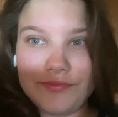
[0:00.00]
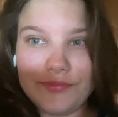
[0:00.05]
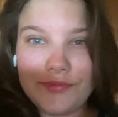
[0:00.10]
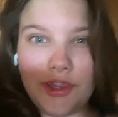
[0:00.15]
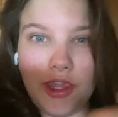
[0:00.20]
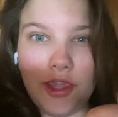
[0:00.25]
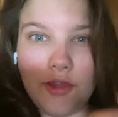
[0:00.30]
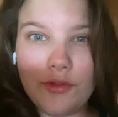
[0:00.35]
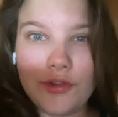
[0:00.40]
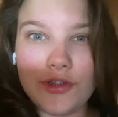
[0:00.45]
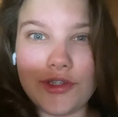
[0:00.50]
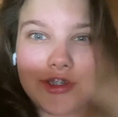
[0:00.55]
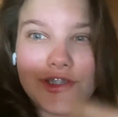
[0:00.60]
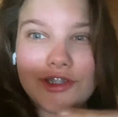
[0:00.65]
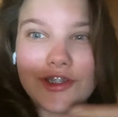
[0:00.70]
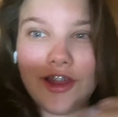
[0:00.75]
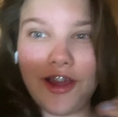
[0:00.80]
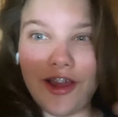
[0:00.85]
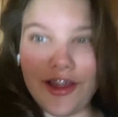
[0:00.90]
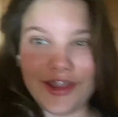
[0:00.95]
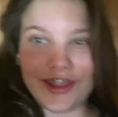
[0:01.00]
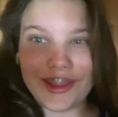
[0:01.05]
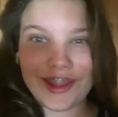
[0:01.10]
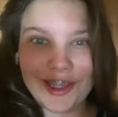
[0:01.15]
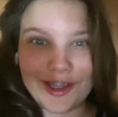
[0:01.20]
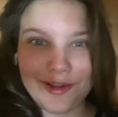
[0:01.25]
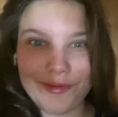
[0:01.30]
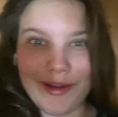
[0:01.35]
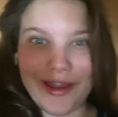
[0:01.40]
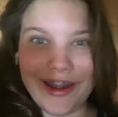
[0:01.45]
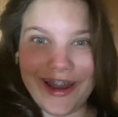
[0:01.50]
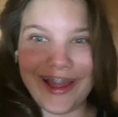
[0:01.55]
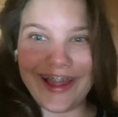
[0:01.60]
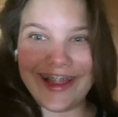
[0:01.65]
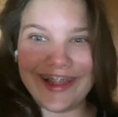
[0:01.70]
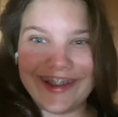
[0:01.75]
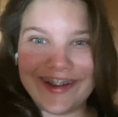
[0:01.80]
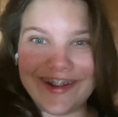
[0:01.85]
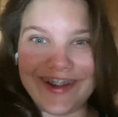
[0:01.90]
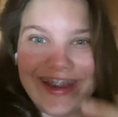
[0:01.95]
Can we just not think about how I
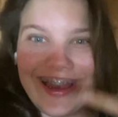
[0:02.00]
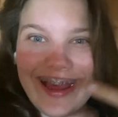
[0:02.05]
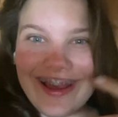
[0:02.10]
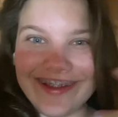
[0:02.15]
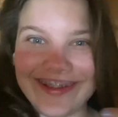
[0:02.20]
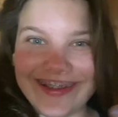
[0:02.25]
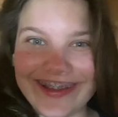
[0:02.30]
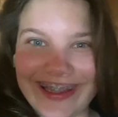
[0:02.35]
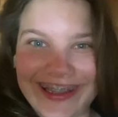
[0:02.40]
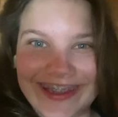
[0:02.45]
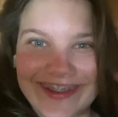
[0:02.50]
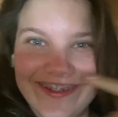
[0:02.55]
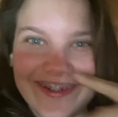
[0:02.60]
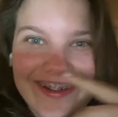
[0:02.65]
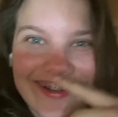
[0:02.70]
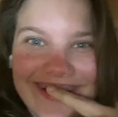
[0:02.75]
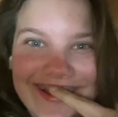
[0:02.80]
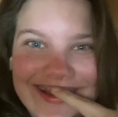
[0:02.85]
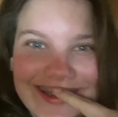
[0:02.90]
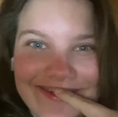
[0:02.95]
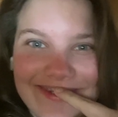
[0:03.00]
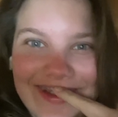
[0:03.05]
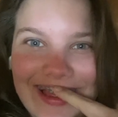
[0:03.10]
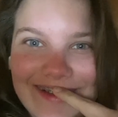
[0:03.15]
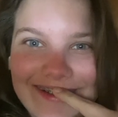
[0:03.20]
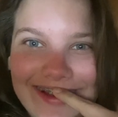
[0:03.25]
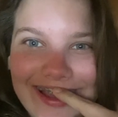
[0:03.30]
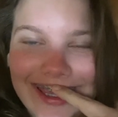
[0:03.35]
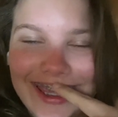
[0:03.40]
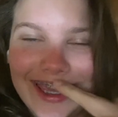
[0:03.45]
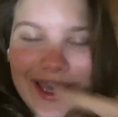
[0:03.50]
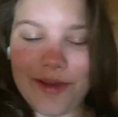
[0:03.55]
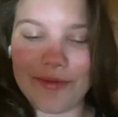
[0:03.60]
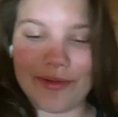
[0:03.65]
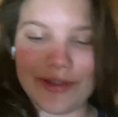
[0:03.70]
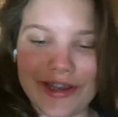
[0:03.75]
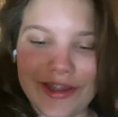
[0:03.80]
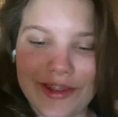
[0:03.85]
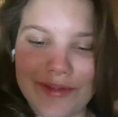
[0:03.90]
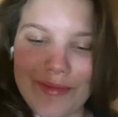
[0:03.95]
look right now? Thank you very much. I'm at my
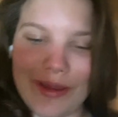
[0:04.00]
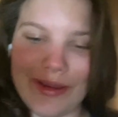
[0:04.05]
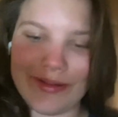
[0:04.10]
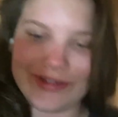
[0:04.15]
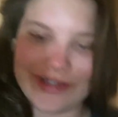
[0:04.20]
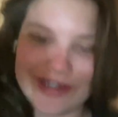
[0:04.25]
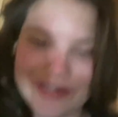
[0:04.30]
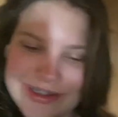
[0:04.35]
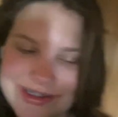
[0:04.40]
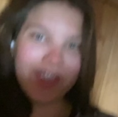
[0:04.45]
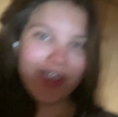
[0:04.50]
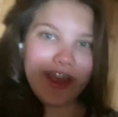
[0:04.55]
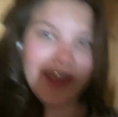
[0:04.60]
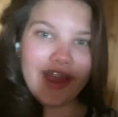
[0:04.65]
cabin in the mountains.